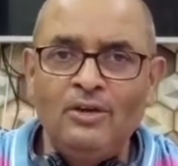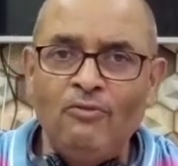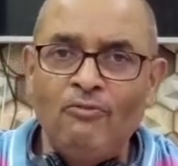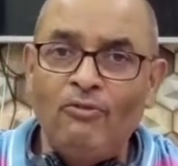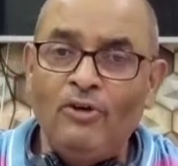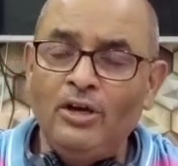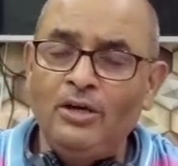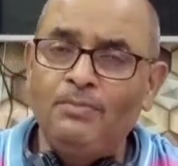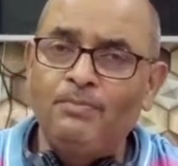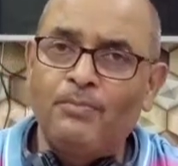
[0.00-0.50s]

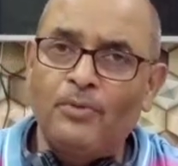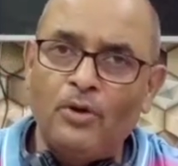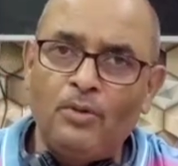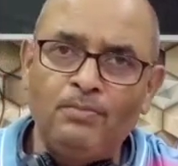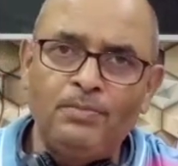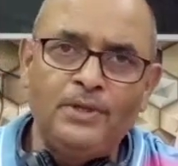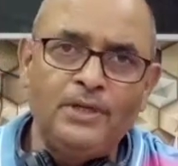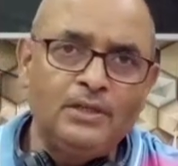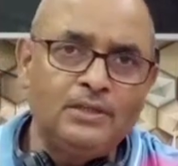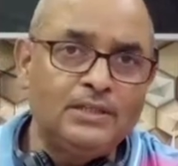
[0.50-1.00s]
what
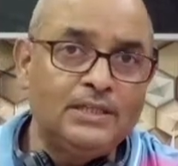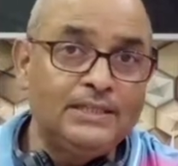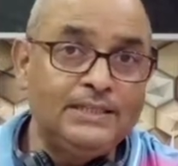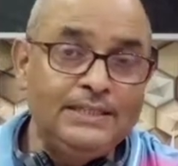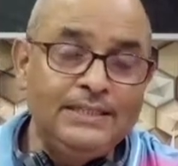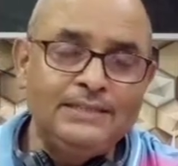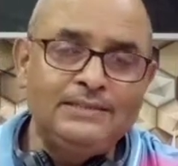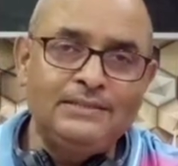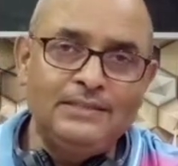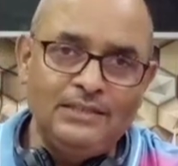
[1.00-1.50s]
prompted
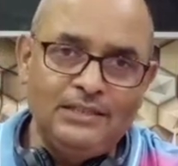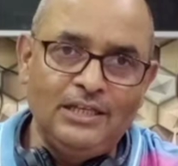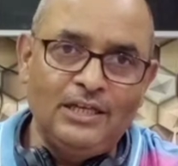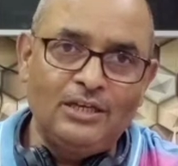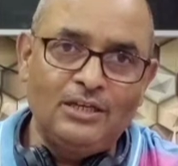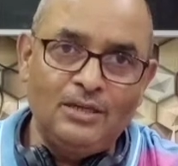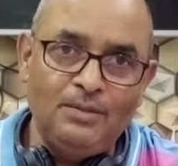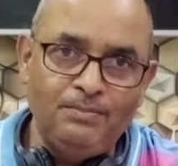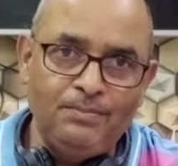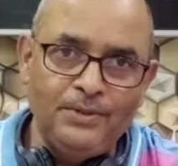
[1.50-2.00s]
the East
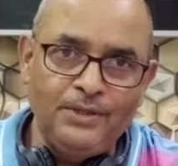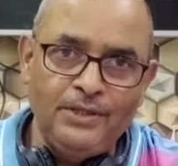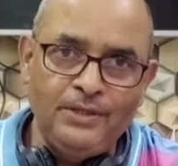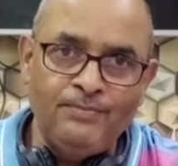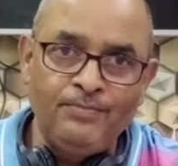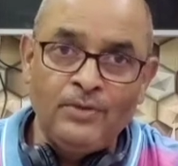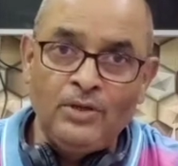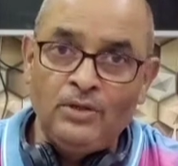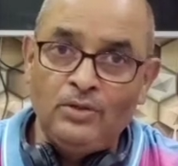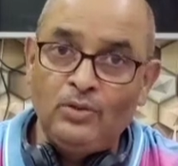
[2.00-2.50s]
India
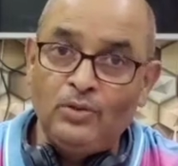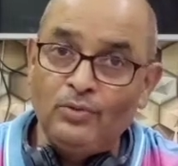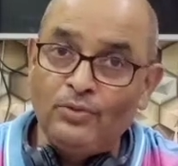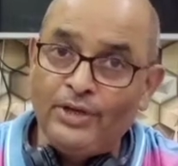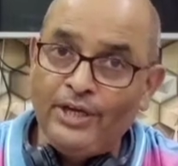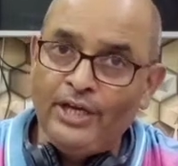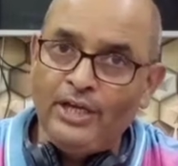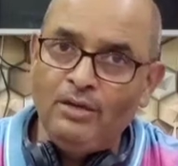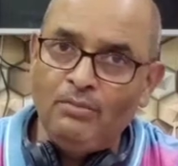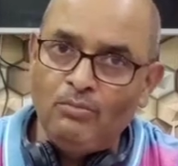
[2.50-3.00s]
Company to
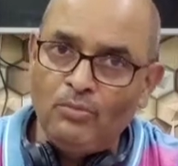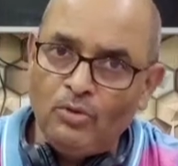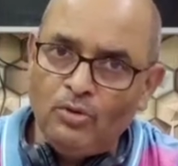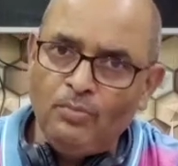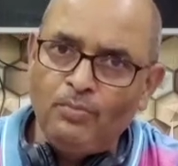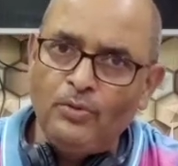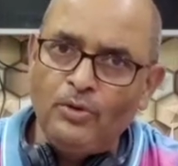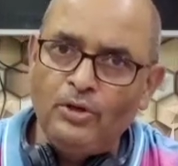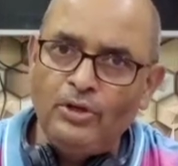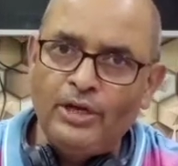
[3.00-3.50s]
gain
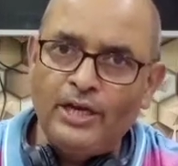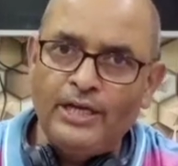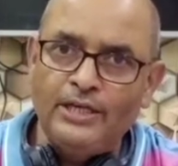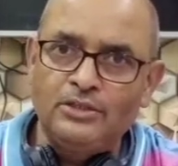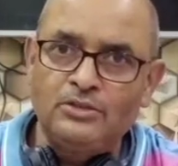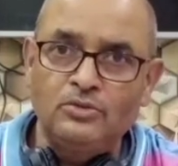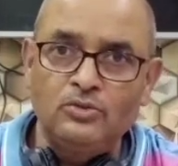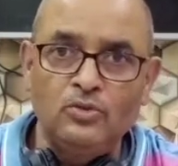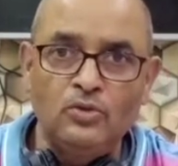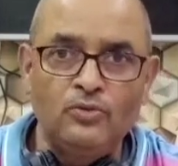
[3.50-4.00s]
monopoly
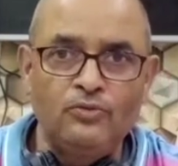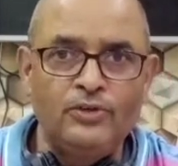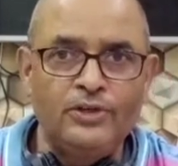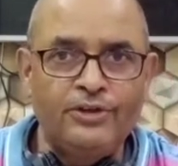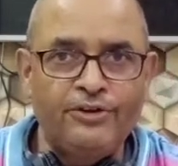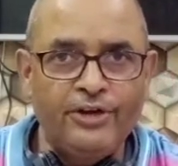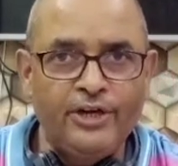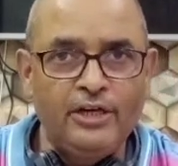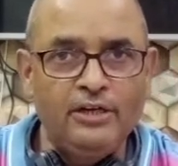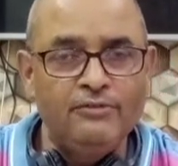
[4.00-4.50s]
rights over
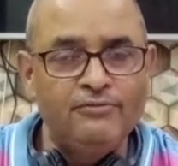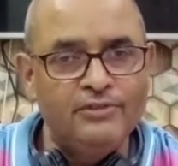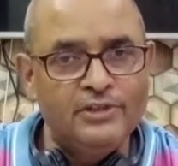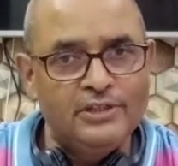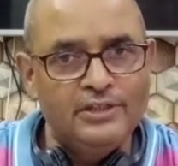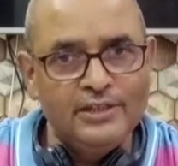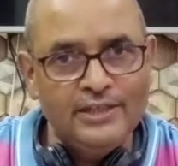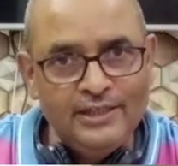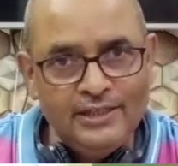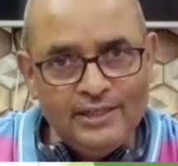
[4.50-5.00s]
trade
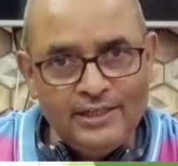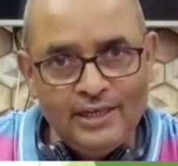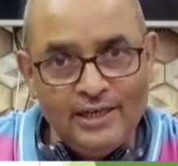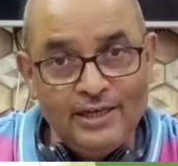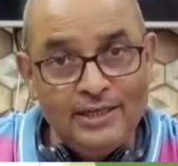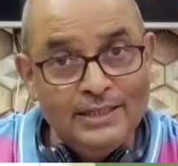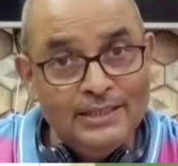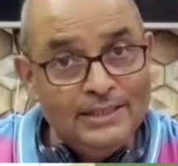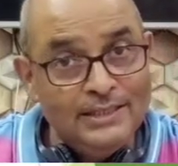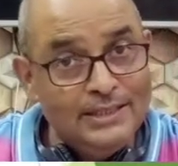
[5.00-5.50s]
with
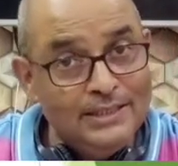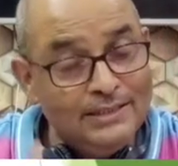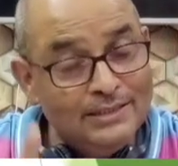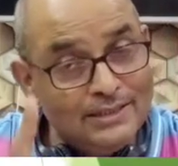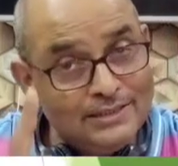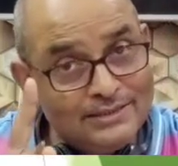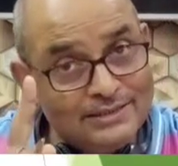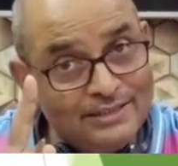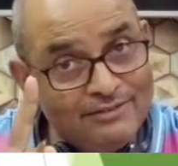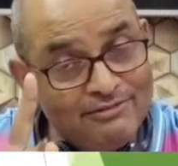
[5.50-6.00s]
India in
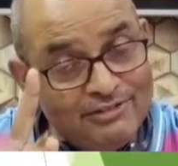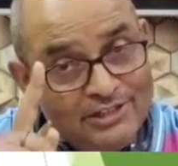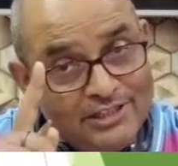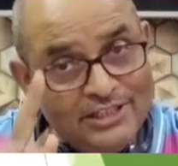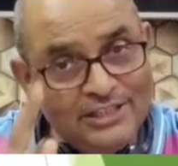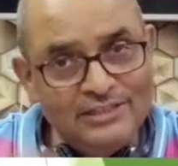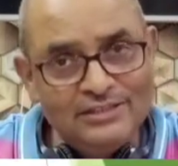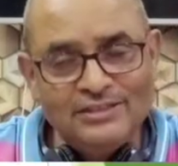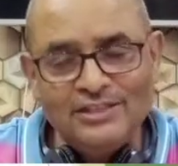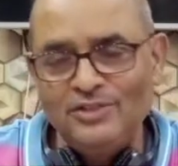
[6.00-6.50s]
the
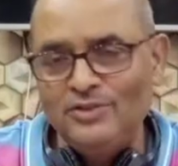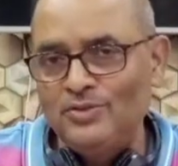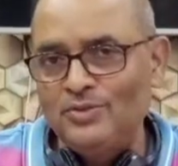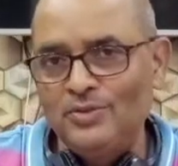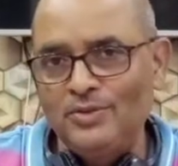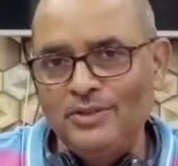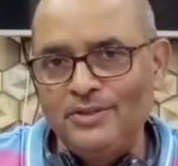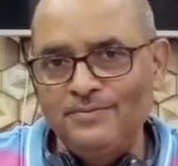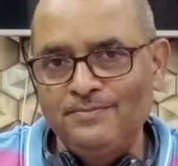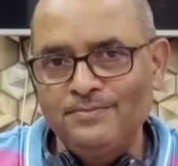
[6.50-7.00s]
17th
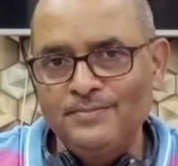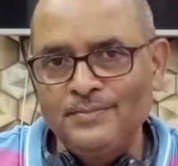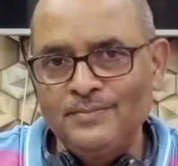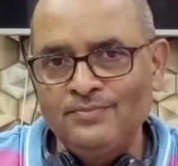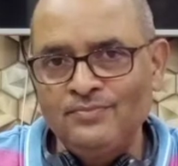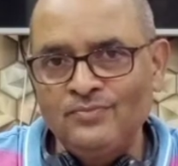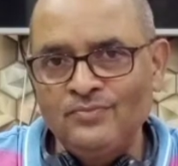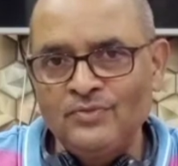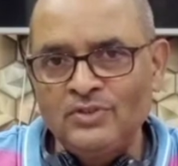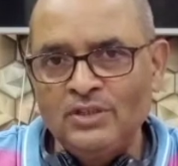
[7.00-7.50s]
century.
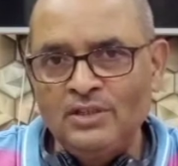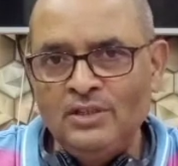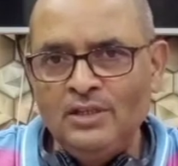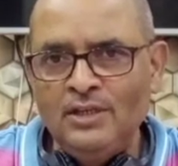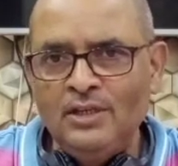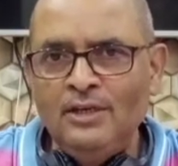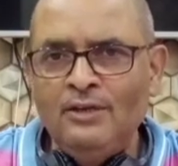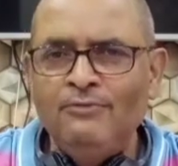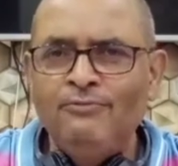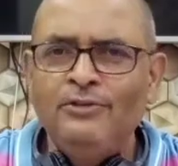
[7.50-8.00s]

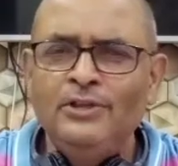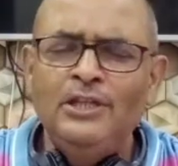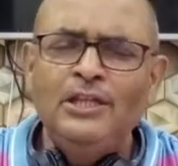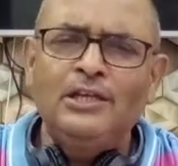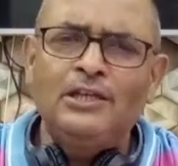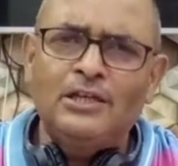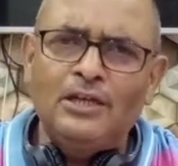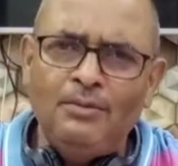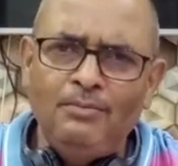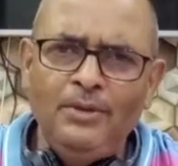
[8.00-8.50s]
With
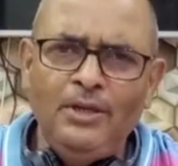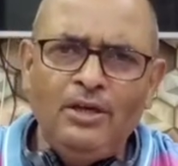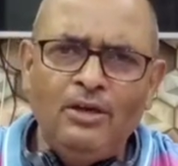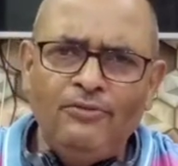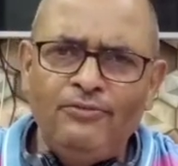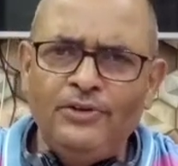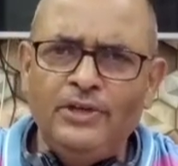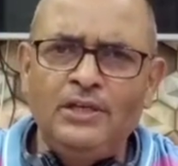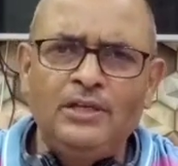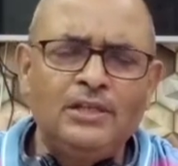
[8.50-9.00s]
the coming
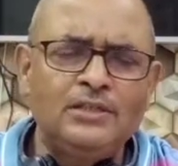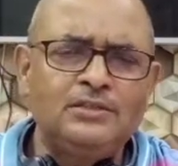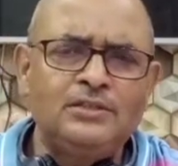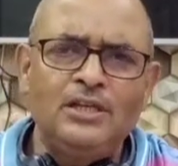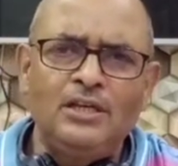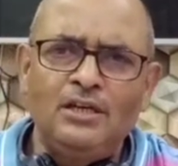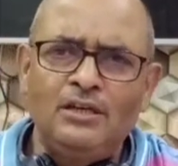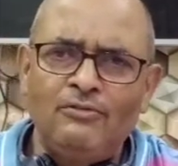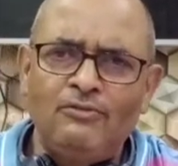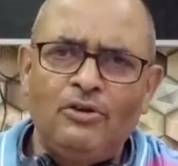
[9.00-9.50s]
of
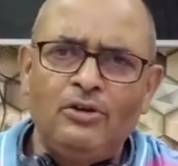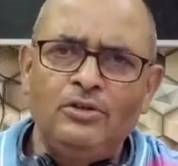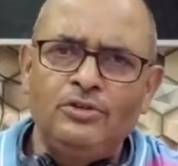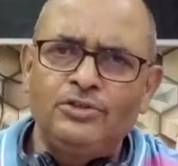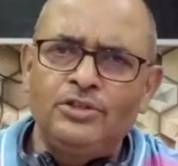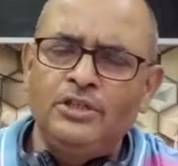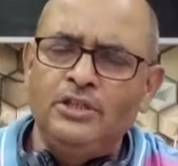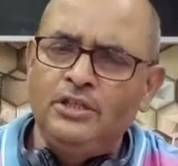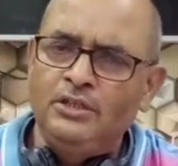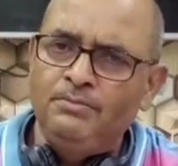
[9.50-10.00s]
industrial
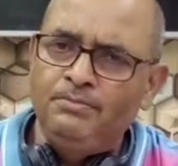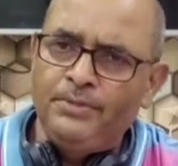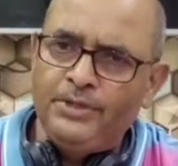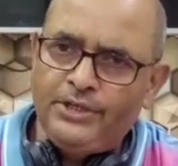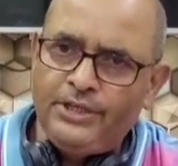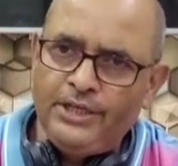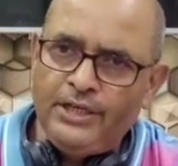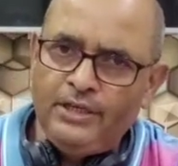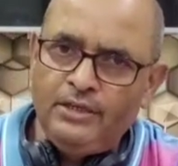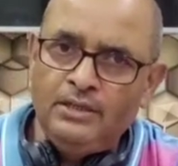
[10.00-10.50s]
revolution in
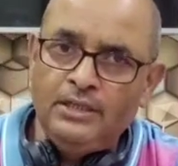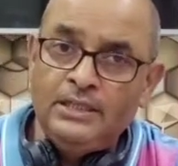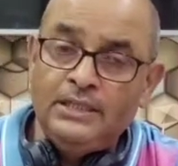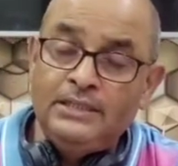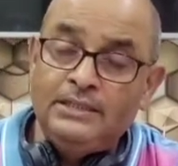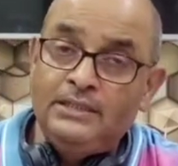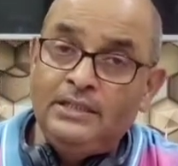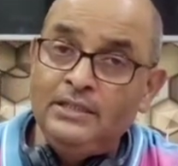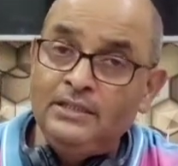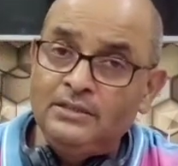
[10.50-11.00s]
Britain,
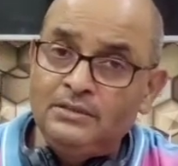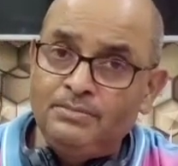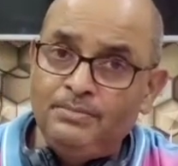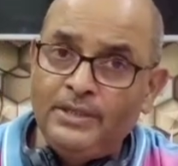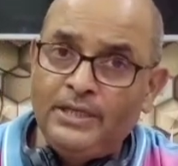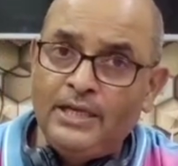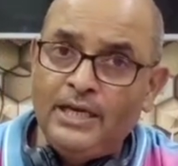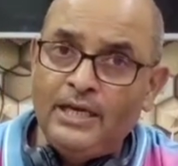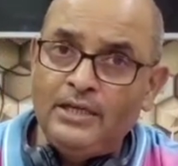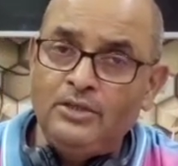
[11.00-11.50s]
things
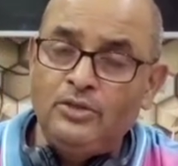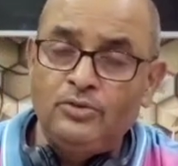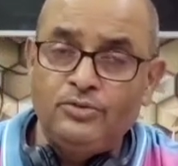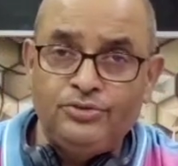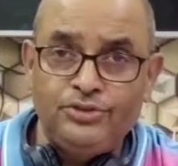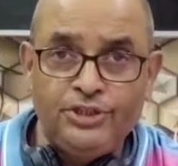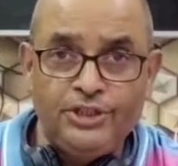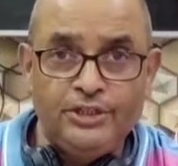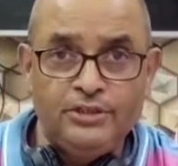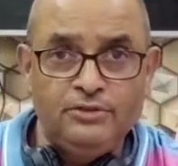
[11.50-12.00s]
began to
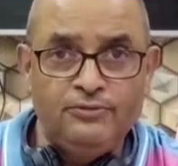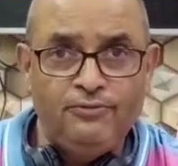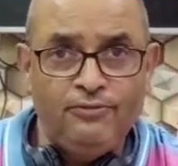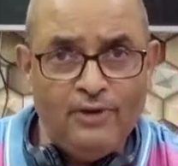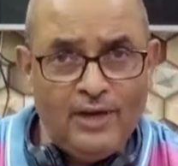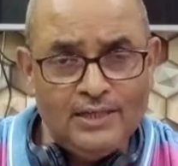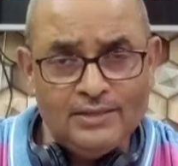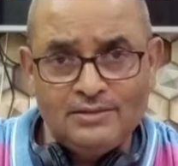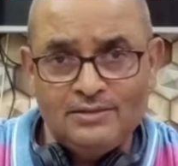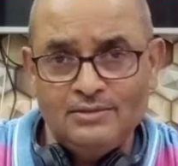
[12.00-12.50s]
change
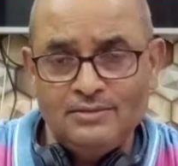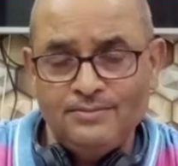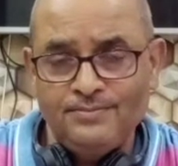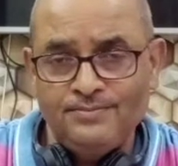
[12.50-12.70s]
fast.